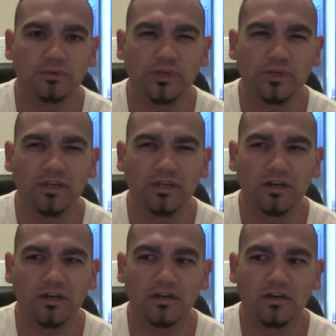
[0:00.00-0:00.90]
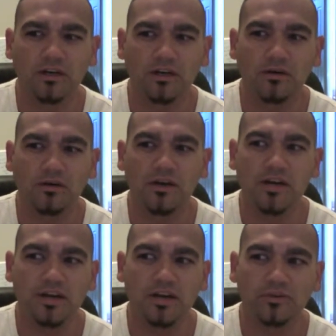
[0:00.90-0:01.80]
we are
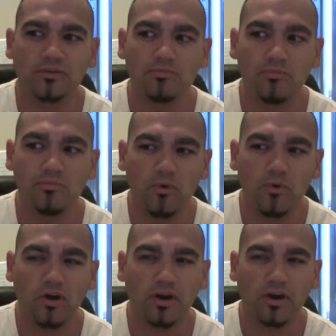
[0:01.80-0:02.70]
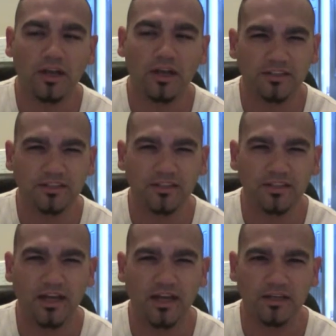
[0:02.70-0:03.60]
never more connected
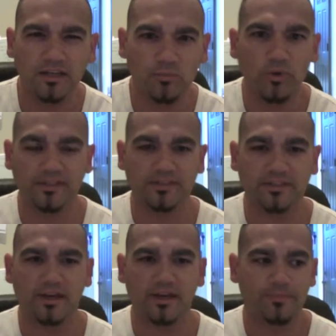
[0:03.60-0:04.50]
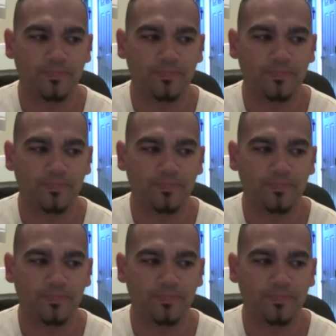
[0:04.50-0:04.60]
at any point in time.